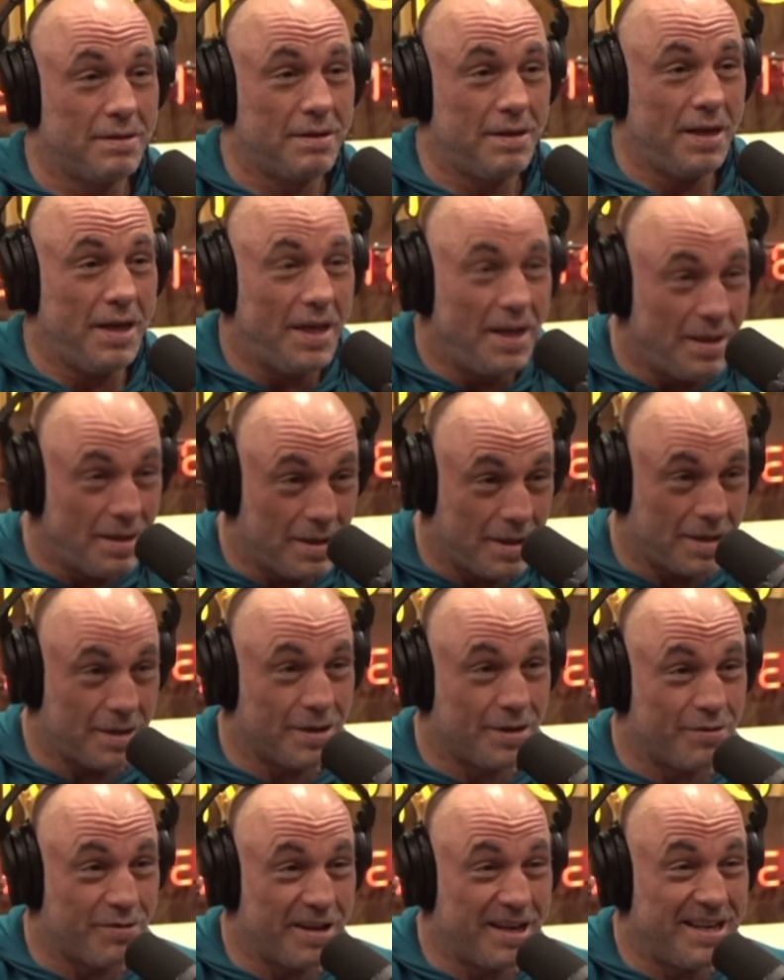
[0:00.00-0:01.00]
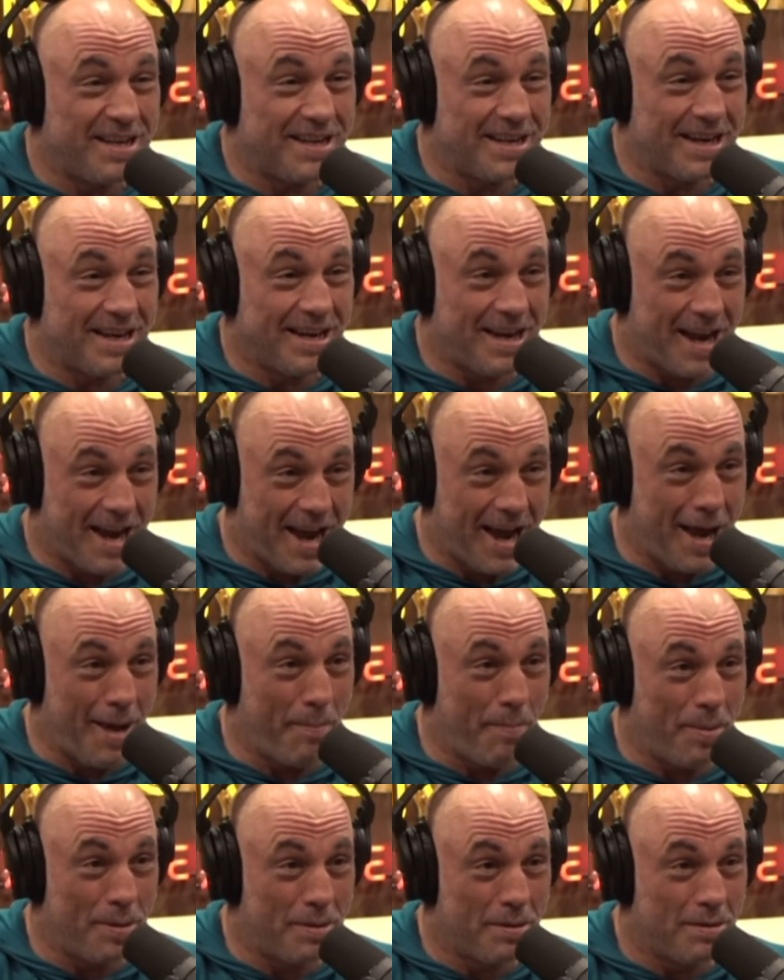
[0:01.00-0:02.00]
Elon created an
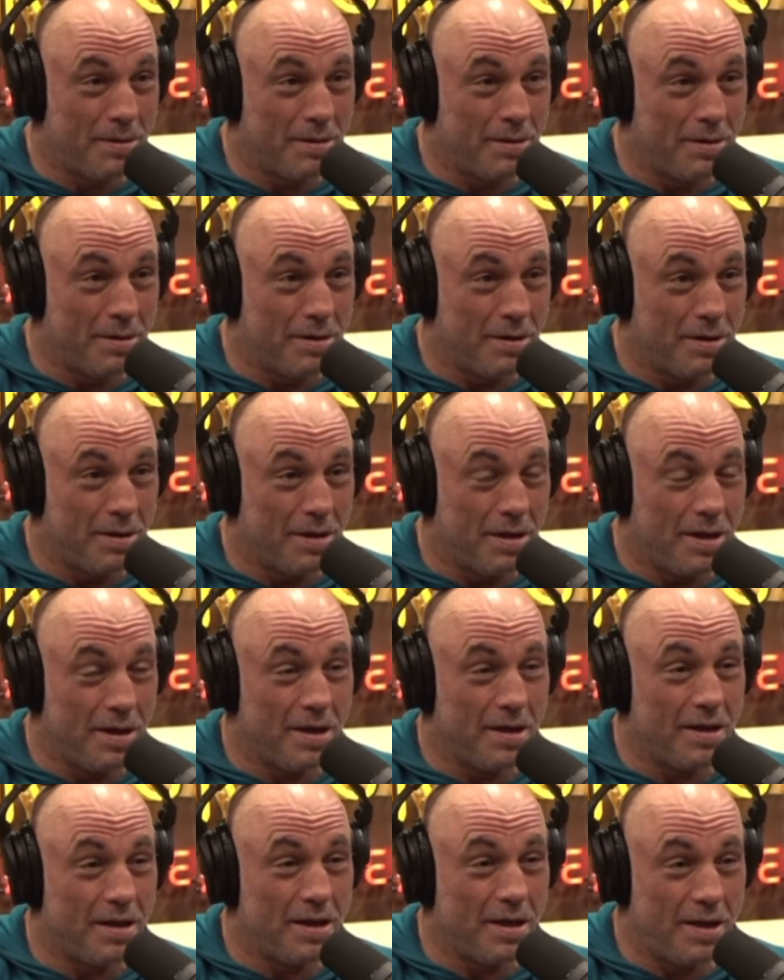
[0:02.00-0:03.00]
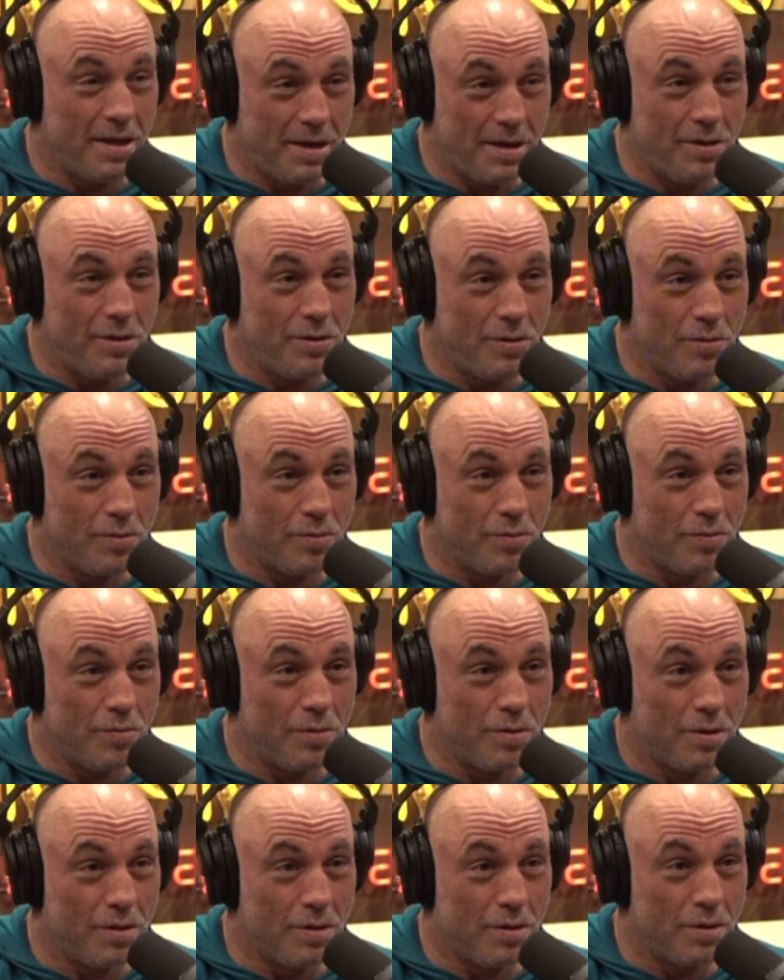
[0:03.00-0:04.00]
app, and he knew
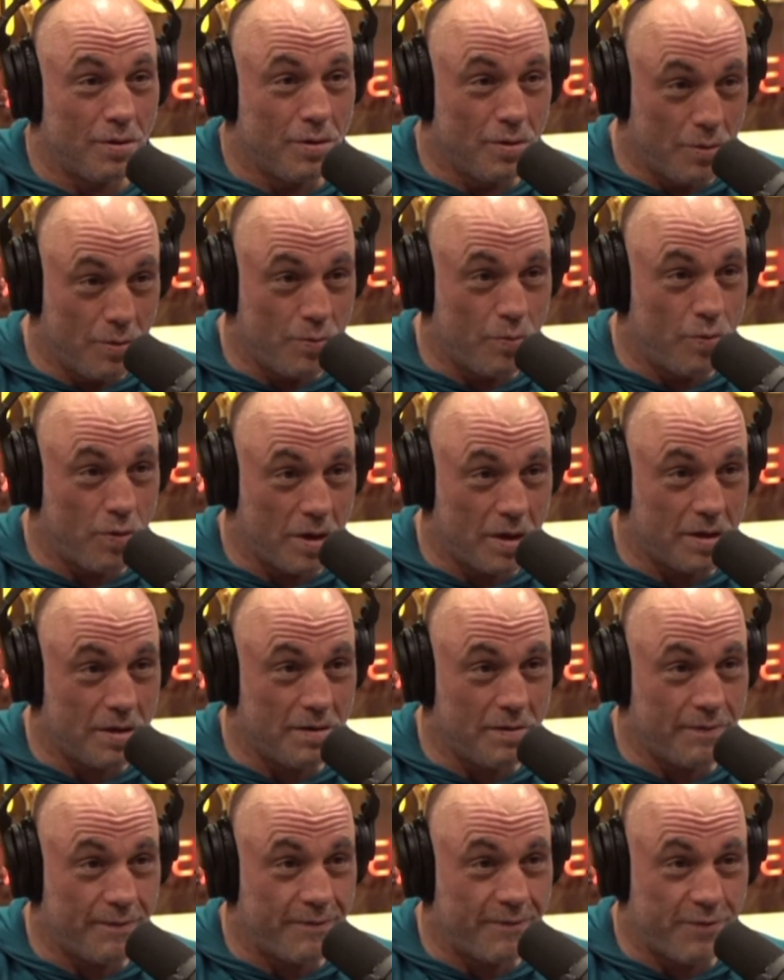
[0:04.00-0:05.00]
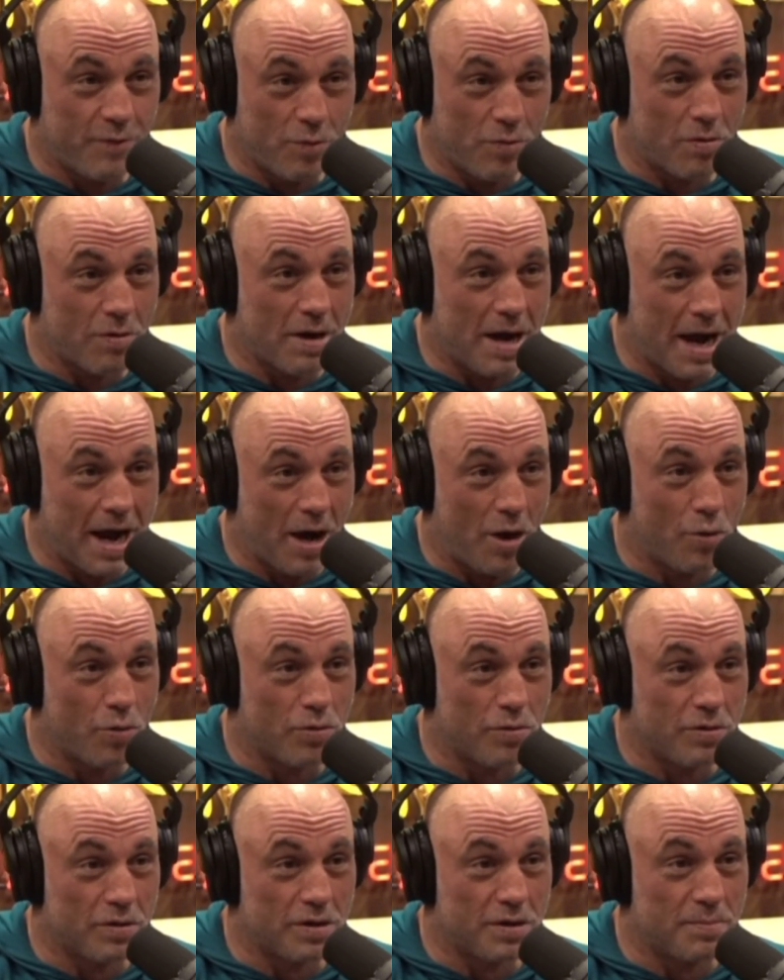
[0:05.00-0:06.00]
who won 4
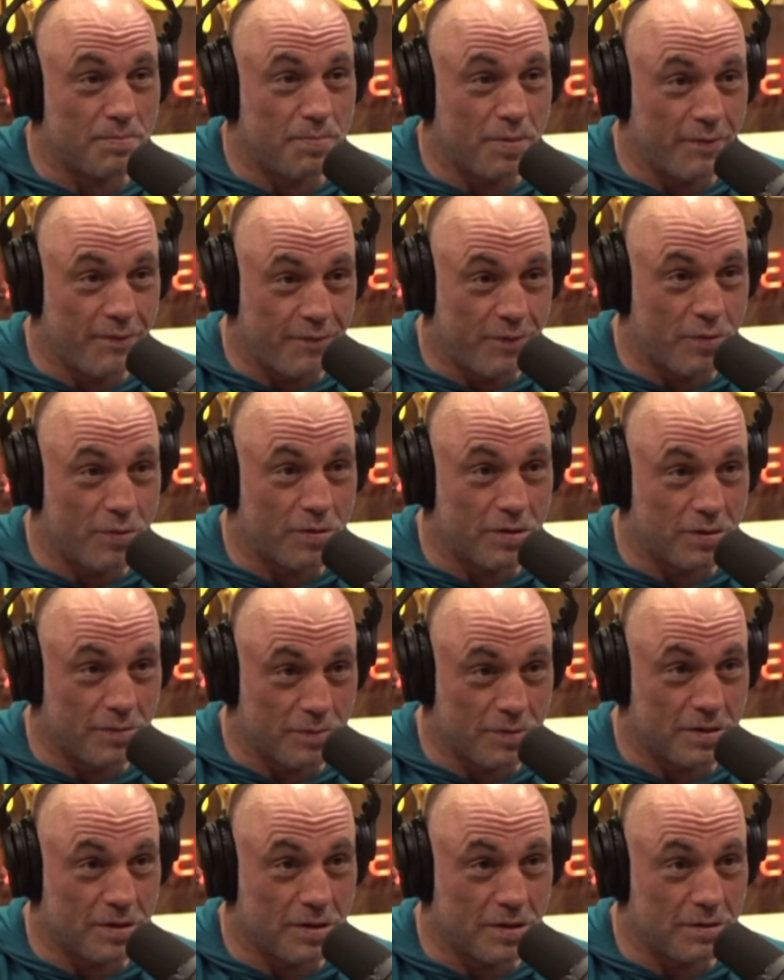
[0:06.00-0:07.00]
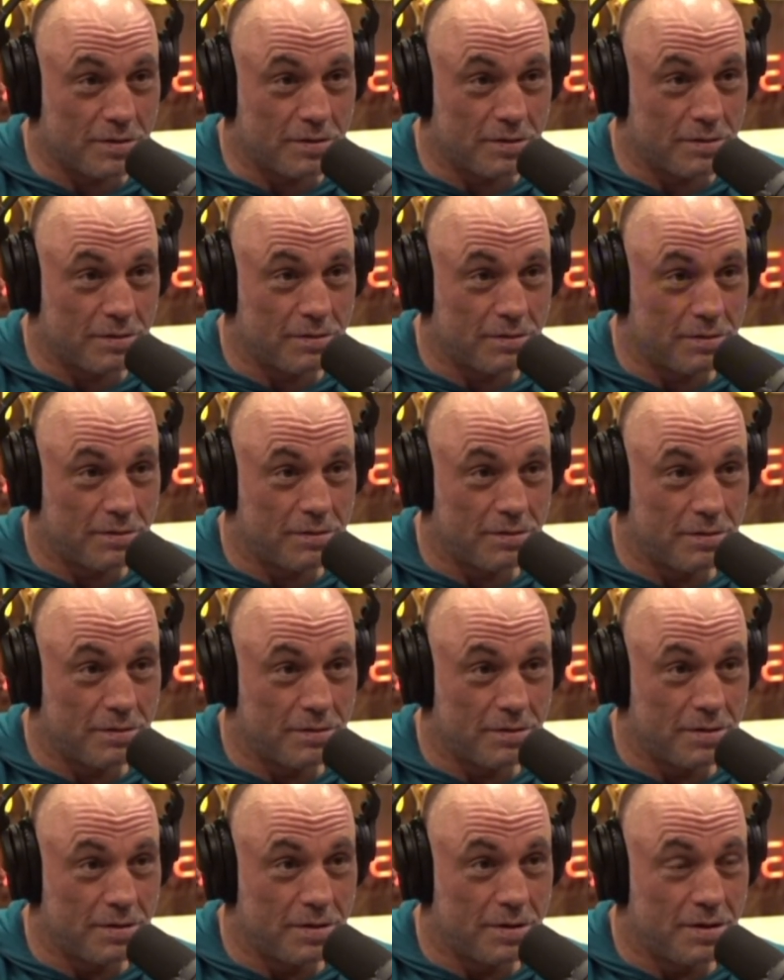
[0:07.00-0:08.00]
hours before the results.
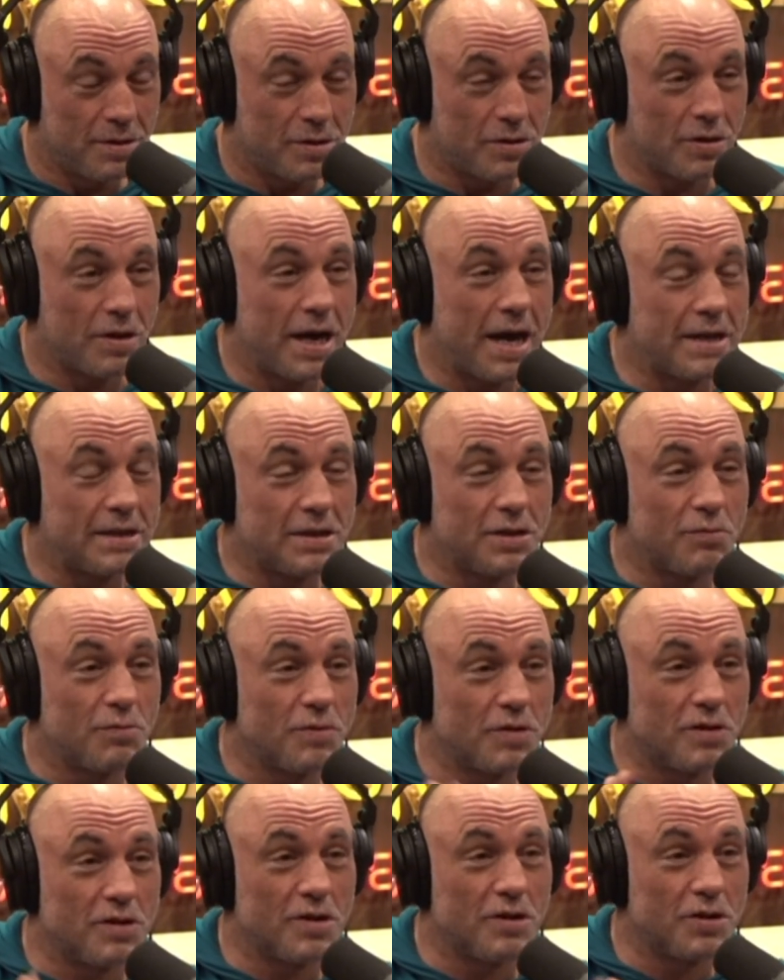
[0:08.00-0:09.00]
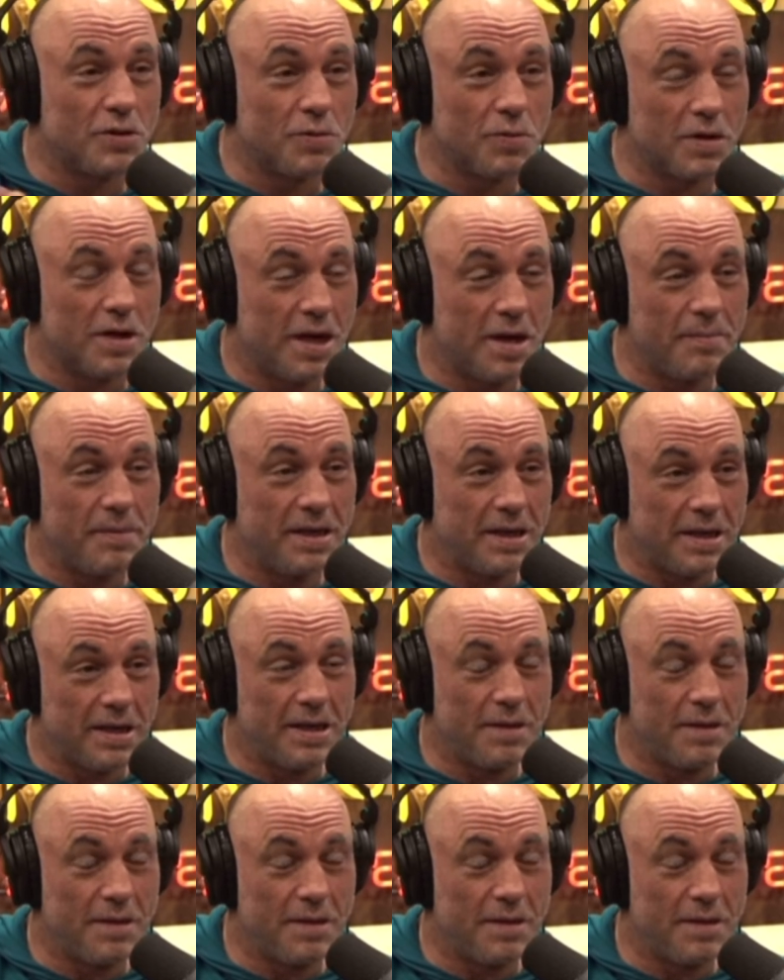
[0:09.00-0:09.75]
So as the results were coming in,